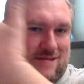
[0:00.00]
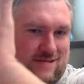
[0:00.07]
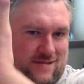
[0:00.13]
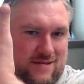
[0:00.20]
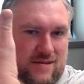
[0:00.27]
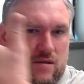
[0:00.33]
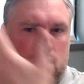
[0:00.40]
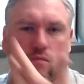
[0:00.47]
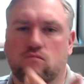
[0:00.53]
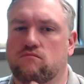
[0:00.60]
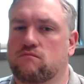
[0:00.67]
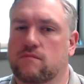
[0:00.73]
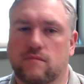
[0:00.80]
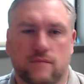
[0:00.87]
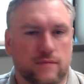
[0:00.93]
to
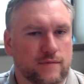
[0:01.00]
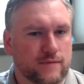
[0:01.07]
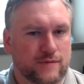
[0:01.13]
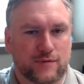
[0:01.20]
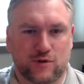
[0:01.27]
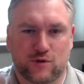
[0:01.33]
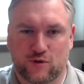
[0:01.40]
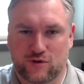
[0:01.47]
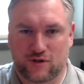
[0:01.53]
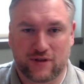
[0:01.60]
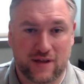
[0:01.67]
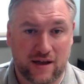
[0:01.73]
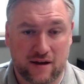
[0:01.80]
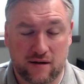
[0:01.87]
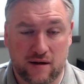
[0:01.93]
meet students where
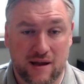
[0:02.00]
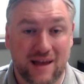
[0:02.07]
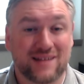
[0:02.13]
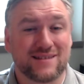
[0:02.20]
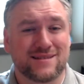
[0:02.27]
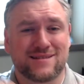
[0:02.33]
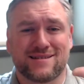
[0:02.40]
they are.